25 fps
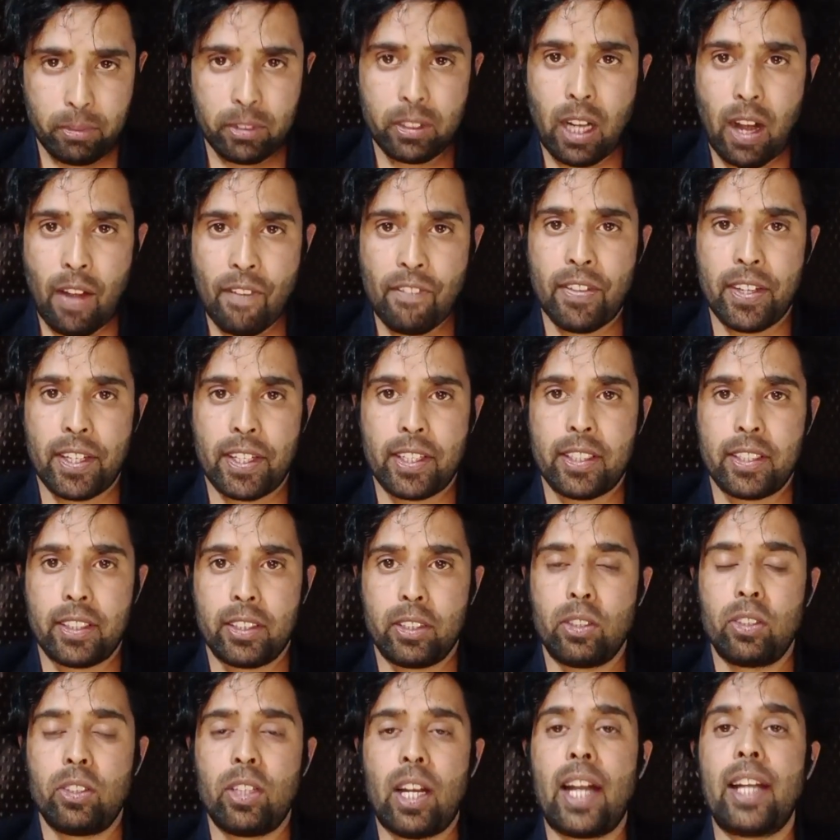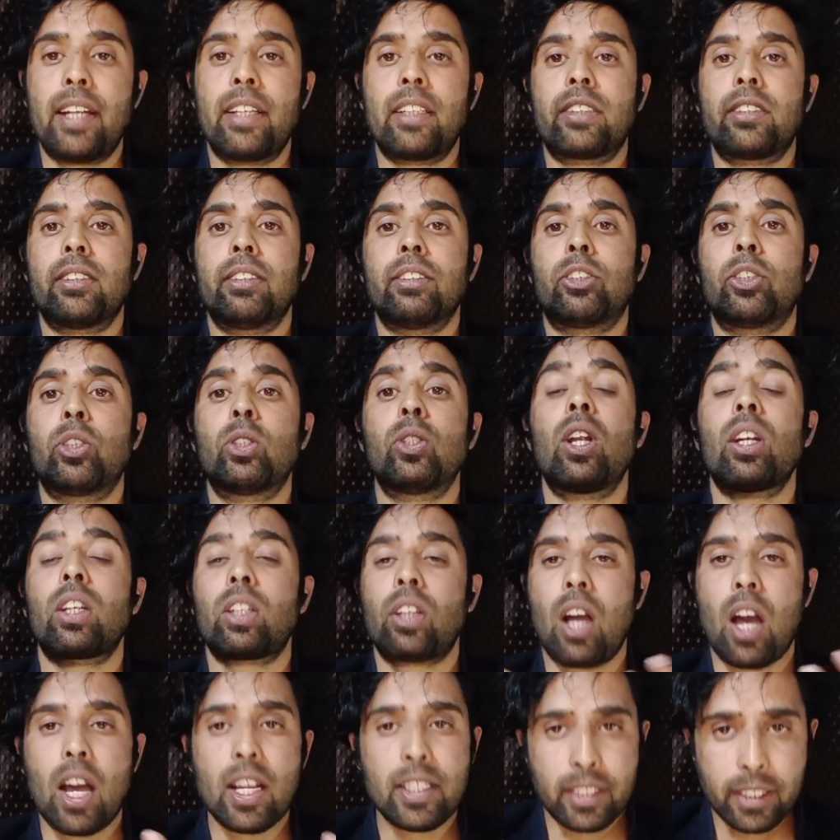traffic, and should
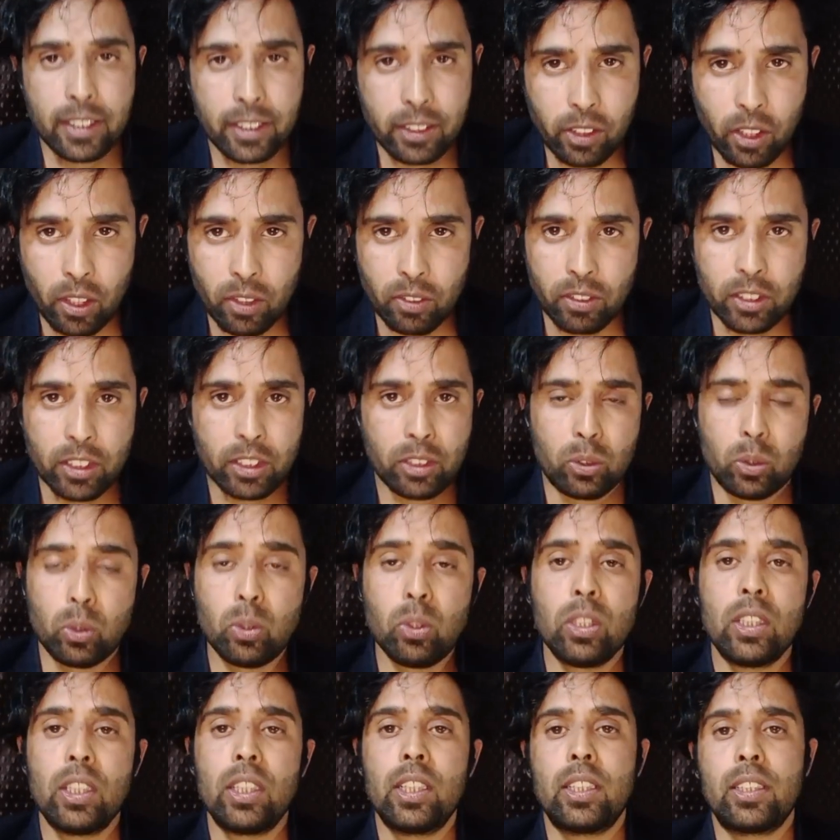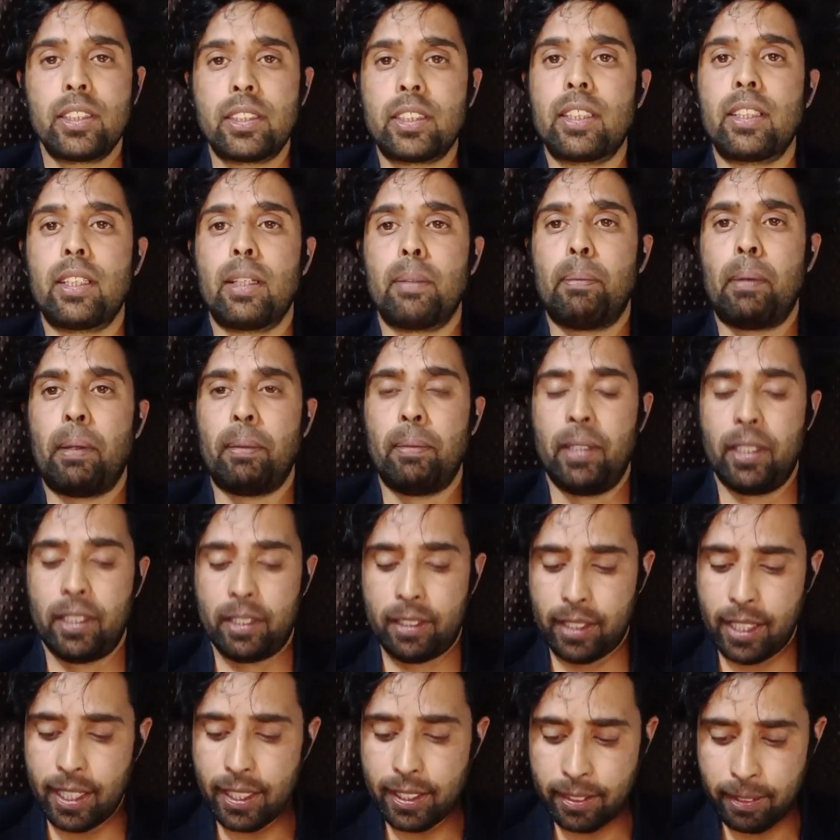not cause inconvenience to general public,
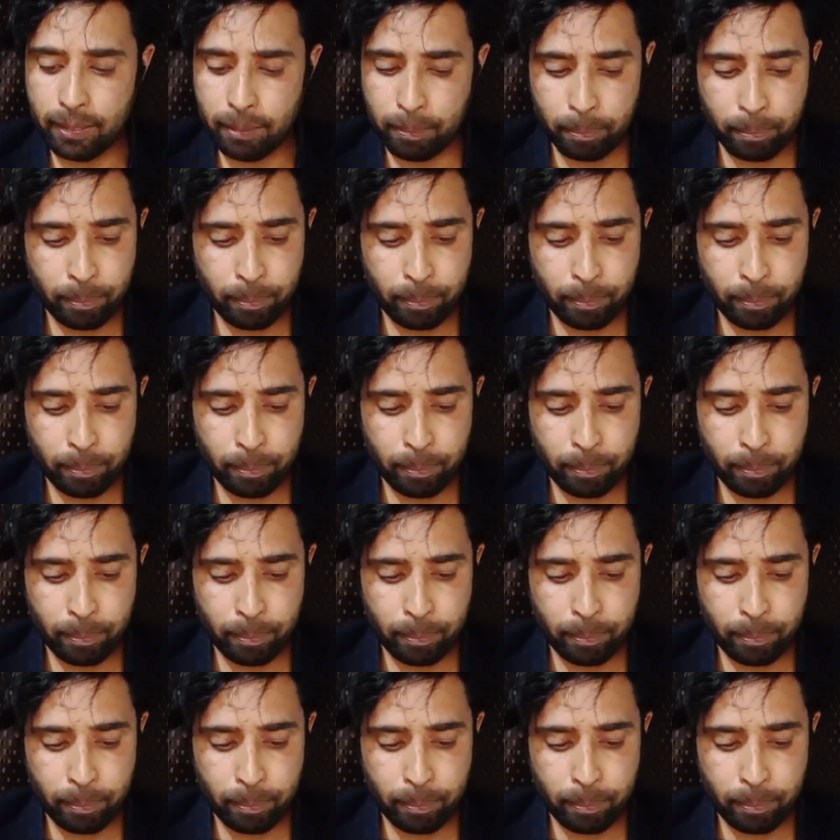right?